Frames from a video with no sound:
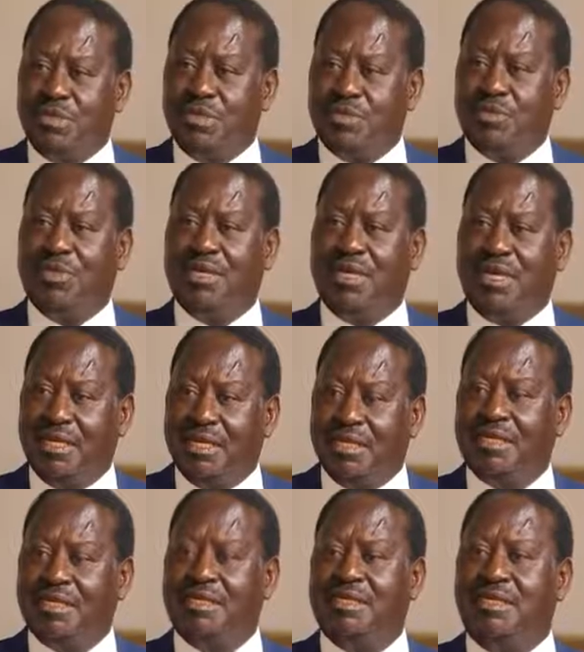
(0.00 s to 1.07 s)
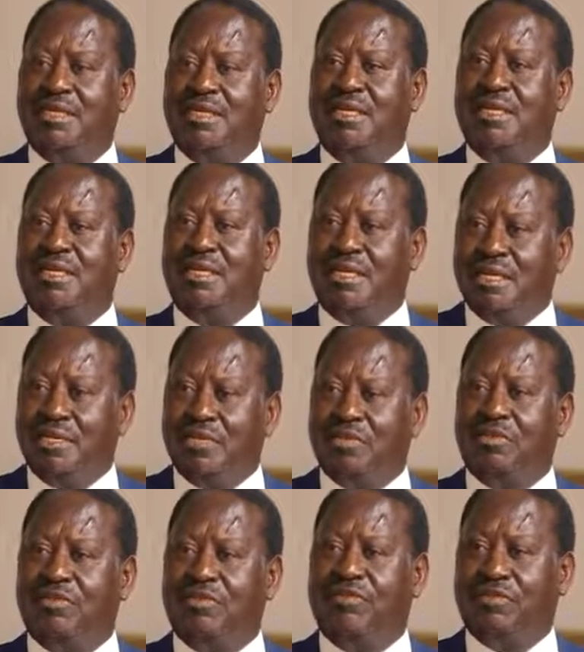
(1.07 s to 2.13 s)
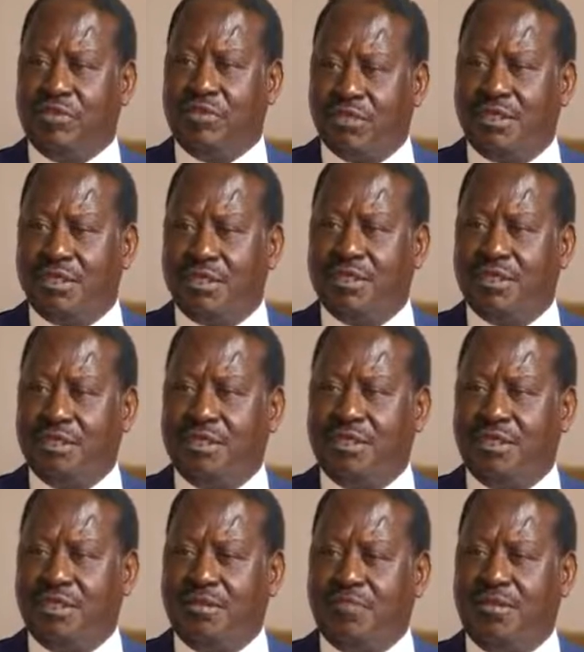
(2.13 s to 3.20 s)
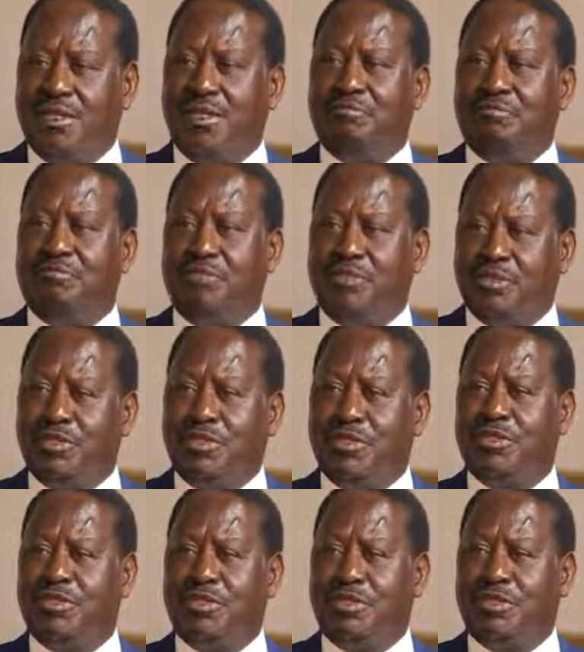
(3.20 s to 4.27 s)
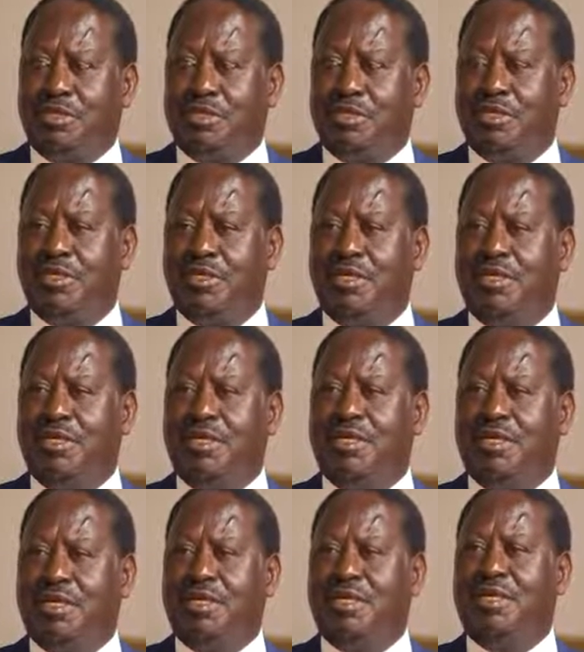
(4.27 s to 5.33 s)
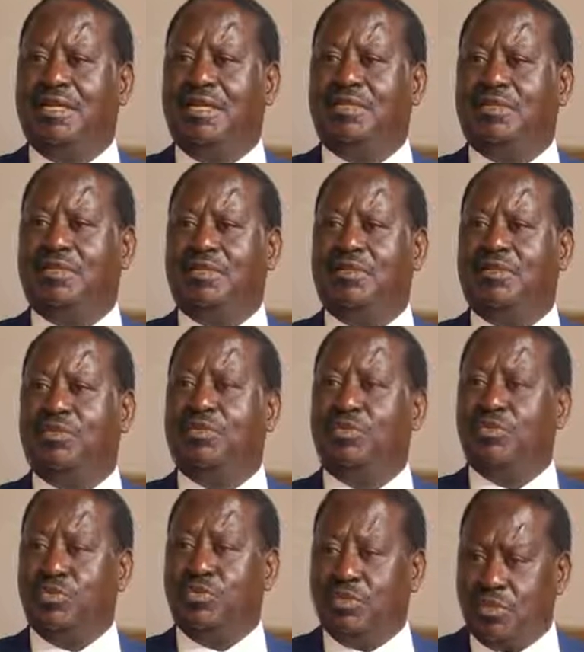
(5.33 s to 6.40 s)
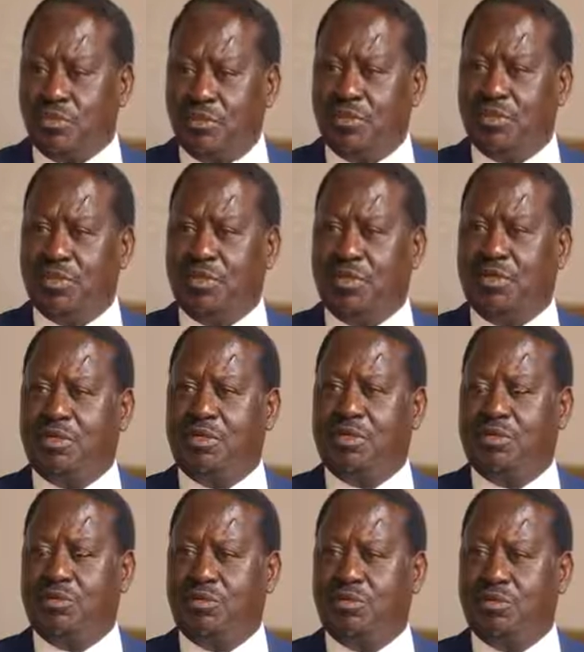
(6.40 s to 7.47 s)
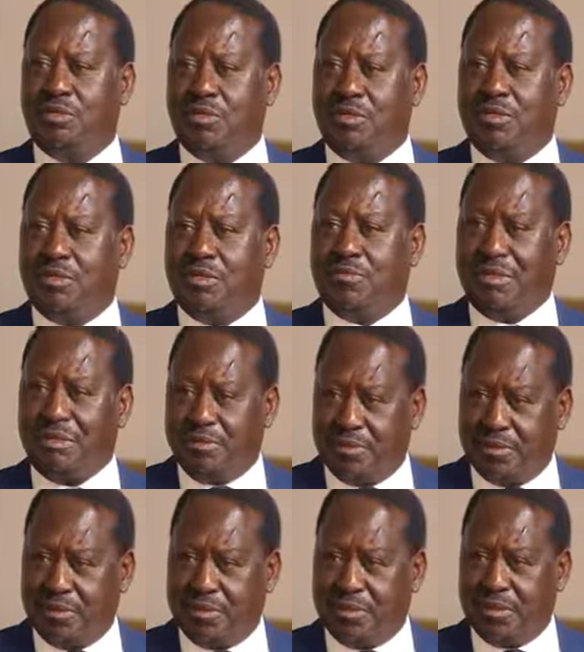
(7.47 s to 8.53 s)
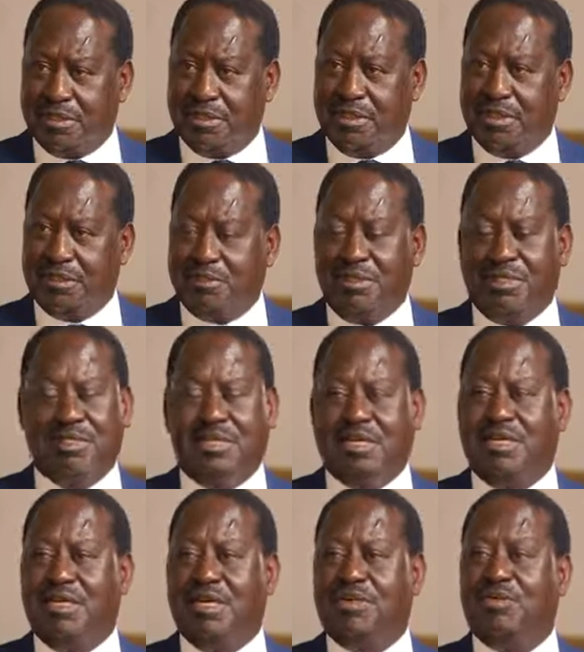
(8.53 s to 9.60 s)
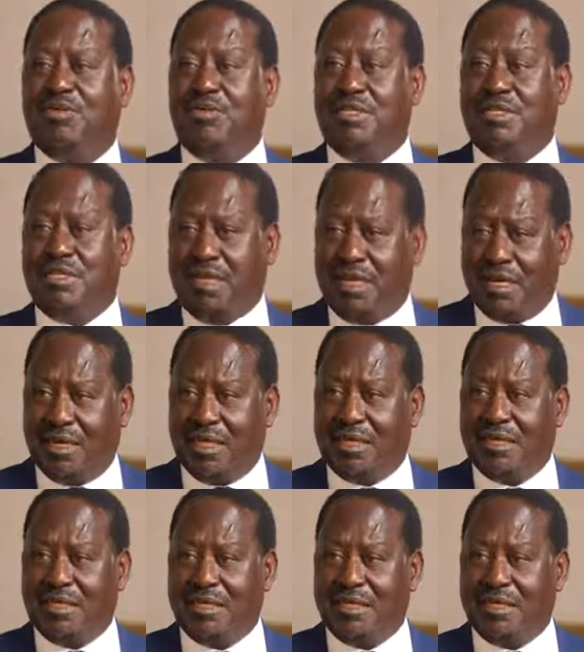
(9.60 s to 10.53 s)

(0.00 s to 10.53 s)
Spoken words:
bring to end electoral fraud, imposing what you call electoral coup on the people. It's basically a coup d'etat,